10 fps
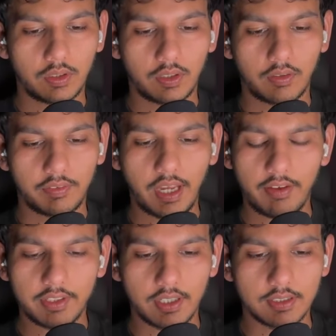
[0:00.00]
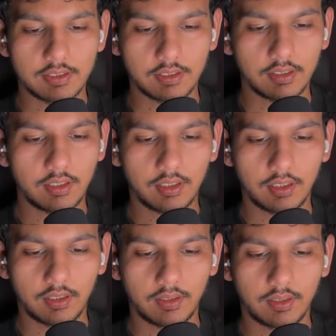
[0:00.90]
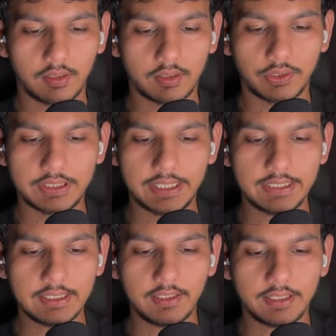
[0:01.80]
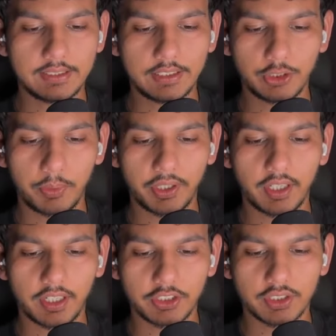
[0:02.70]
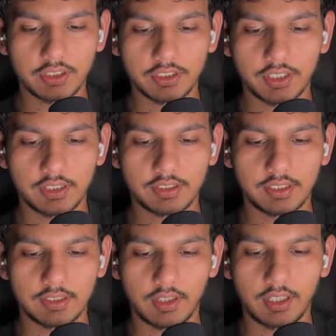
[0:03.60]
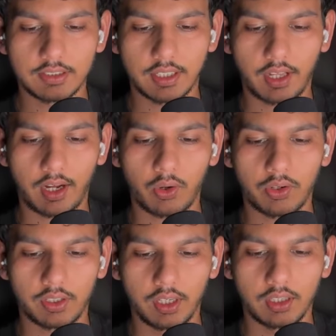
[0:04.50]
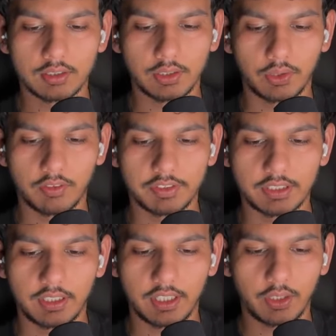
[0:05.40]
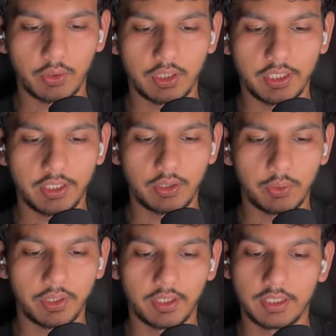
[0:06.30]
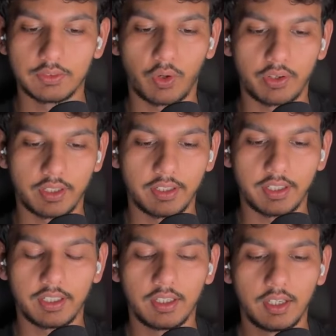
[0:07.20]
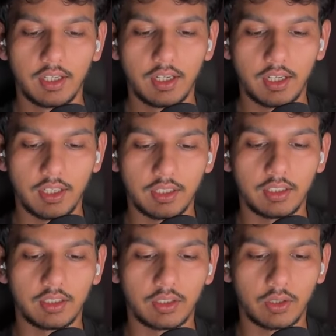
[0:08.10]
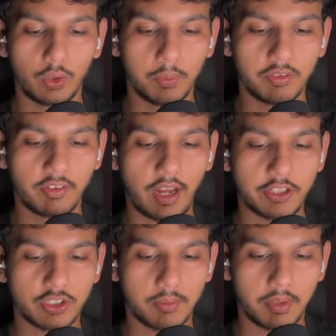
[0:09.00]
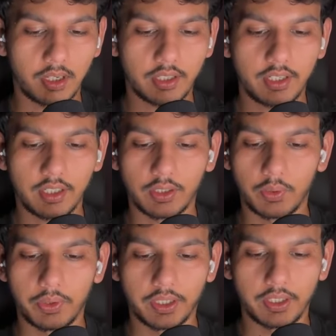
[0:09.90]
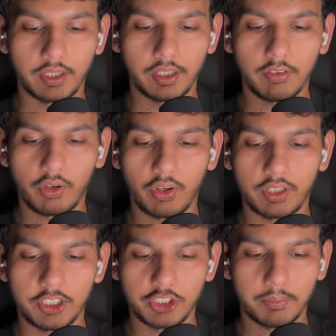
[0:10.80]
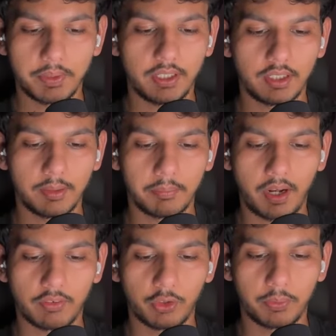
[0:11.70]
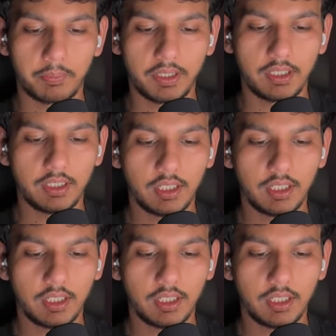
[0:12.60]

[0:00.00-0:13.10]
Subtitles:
we have the answer. So it says the recent geopolitical tensions, such as Israel's attack on Iran's nuclear facility, could lead to increased volatility in global financial market, including India. For Asian paint, the impact would be